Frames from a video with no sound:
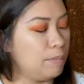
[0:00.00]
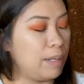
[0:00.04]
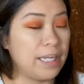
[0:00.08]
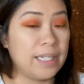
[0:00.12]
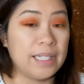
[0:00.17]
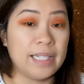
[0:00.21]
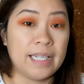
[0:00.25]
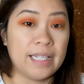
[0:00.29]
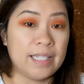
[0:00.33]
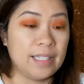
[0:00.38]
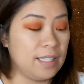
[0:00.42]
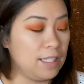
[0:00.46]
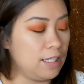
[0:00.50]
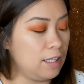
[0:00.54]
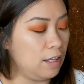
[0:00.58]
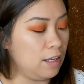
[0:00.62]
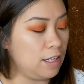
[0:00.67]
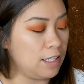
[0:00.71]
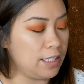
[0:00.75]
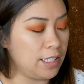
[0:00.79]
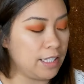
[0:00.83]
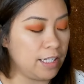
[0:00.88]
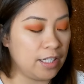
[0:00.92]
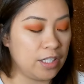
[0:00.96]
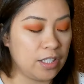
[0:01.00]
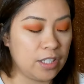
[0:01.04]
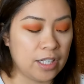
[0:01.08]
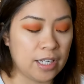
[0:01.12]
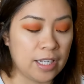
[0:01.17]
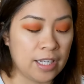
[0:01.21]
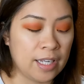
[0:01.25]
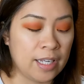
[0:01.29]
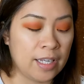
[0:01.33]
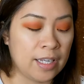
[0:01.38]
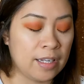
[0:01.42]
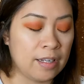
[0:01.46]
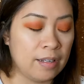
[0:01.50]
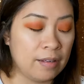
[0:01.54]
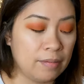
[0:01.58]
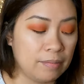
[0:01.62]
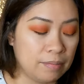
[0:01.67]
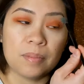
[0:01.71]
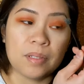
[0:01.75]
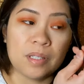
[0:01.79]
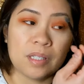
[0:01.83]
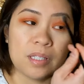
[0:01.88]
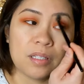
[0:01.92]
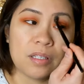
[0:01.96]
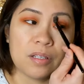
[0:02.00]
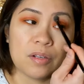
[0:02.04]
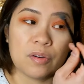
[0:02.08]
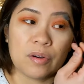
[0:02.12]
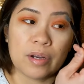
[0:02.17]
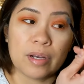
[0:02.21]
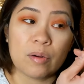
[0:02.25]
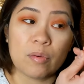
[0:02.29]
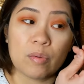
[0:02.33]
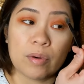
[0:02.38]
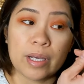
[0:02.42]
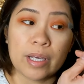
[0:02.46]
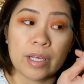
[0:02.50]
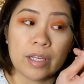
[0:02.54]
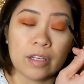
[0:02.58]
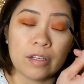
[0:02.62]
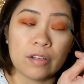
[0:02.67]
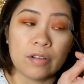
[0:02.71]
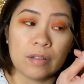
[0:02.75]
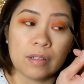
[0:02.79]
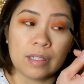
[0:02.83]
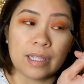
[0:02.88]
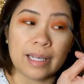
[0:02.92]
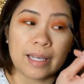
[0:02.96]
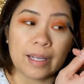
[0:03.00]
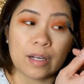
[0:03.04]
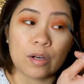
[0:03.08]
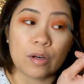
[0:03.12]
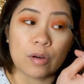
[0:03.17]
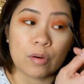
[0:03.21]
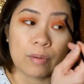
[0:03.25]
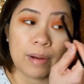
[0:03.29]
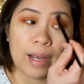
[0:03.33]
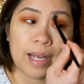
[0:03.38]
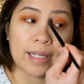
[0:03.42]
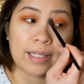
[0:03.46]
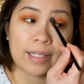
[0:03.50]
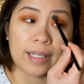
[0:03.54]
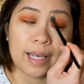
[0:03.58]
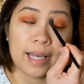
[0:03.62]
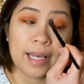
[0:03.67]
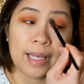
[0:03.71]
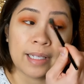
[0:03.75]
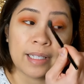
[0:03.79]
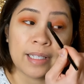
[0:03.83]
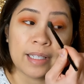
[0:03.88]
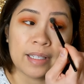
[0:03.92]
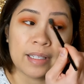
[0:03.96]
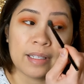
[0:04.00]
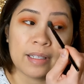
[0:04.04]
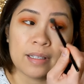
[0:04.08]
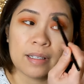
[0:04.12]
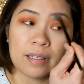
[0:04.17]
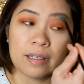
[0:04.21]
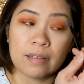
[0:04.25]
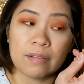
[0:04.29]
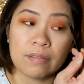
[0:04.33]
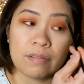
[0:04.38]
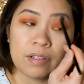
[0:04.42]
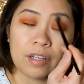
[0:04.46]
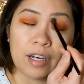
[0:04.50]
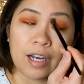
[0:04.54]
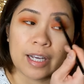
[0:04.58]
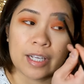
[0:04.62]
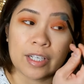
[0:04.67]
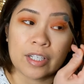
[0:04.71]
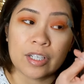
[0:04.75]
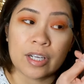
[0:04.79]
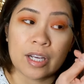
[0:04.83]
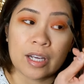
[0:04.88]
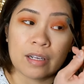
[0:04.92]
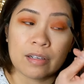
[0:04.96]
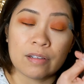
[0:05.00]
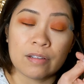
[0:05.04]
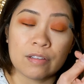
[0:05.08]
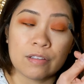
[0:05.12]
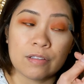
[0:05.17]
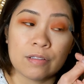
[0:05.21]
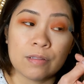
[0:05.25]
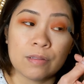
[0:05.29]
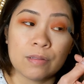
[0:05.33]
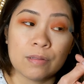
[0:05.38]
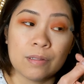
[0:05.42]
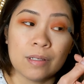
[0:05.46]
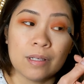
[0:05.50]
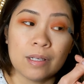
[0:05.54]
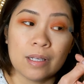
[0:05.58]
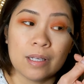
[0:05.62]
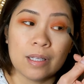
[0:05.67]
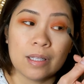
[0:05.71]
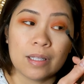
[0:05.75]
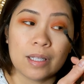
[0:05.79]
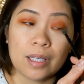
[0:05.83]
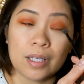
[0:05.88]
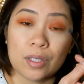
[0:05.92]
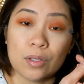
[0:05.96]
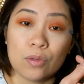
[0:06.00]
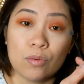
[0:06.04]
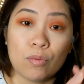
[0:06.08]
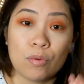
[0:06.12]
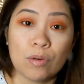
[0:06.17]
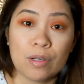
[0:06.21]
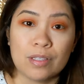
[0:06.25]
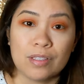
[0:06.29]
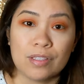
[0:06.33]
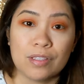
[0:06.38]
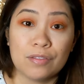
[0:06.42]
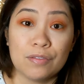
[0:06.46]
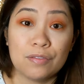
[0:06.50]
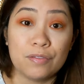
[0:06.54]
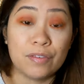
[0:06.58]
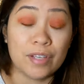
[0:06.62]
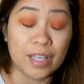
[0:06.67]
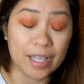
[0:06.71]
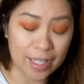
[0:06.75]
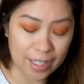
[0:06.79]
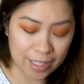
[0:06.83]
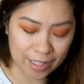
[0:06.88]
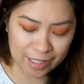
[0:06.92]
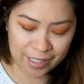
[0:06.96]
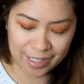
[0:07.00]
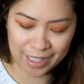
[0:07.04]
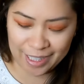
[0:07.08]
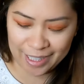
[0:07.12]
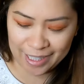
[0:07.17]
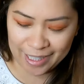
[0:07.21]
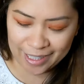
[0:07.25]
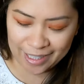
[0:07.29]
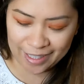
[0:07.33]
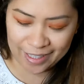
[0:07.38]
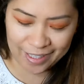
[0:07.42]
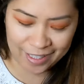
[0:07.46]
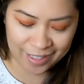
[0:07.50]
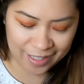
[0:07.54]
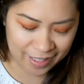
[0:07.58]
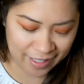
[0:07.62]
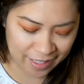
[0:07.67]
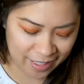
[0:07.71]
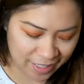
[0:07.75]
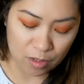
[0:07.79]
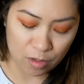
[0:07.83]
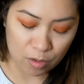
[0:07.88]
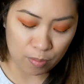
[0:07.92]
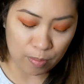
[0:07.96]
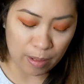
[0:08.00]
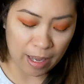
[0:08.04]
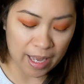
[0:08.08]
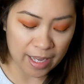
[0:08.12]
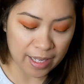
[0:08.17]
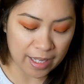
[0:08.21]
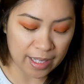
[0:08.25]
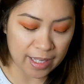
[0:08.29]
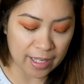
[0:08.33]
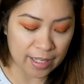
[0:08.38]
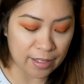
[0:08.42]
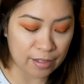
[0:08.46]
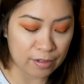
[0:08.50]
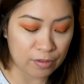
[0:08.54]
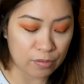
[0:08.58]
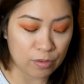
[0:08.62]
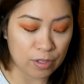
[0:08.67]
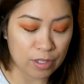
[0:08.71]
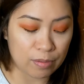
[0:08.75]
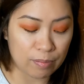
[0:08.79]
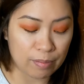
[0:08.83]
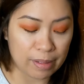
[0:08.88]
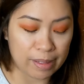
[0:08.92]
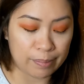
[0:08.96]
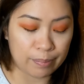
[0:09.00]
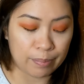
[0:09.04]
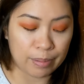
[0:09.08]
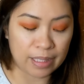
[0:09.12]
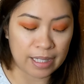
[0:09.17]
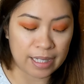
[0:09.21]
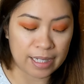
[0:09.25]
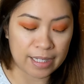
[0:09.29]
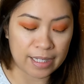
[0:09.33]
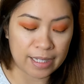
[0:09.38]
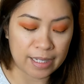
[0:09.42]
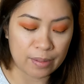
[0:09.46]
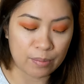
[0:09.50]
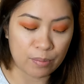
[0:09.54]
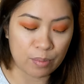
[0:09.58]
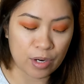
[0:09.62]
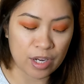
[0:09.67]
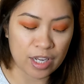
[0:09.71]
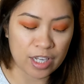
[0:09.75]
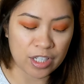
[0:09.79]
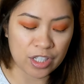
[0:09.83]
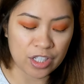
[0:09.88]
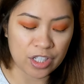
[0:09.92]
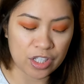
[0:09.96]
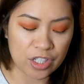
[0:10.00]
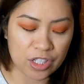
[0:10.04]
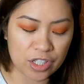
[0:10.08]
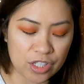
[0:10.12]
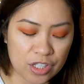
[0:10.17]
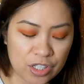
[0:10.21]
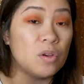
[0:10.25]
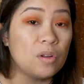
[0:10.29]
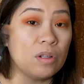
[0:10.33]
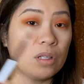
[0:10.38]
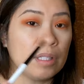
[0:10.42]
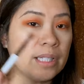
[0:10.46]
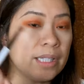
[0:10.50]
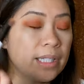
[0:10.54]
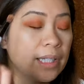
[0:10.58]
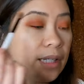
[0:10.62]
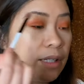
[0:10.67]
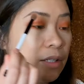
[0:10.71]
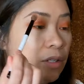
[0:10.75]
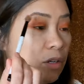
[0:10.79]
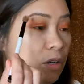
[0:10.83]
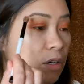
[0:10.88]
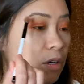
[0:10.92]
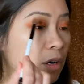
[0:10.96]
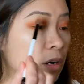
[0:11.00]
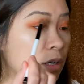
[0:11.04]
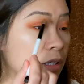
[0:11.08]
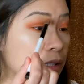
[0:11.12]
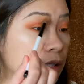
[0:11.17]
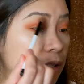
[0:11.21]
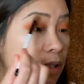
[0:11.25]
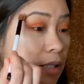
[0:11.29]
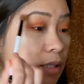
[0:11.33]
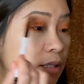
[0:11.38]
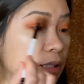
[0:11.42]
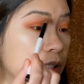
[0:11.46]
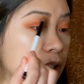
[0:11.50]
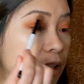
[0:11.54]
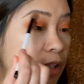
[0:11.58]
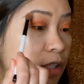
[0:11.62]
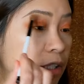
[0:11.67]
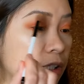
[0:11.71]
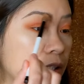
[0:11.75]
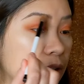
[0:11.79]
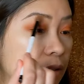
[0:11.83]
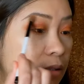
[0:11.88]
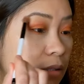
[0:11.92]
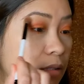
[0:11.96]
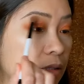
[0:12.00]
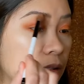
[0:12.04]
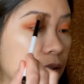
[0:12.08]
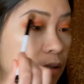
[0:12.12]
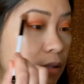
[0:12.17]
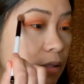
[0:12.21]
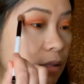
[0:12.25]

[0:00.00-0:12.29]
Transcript: my Daisy Latte shade. This is a great way to like correct any of the eyeshadow that you want to fix. Go back in with my blending brush. You clean it, you're constantly just